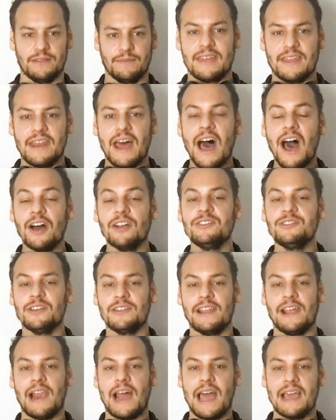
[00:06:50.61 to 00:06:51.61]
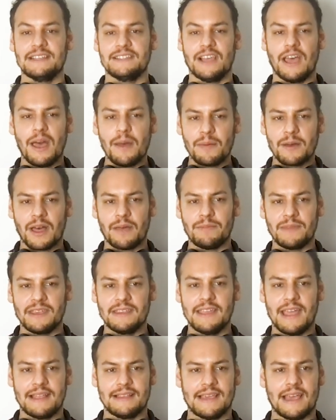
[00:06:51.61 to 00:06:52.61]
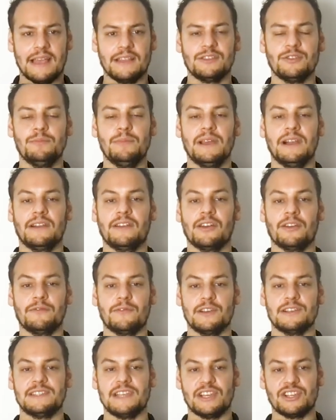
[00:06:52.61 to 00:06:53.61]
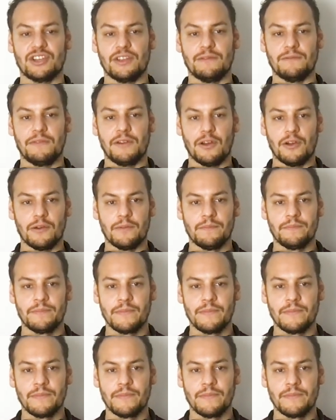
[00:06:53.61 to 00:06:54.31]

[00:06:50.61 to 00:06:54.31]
then how to analyze upcoming data to build conversation flow,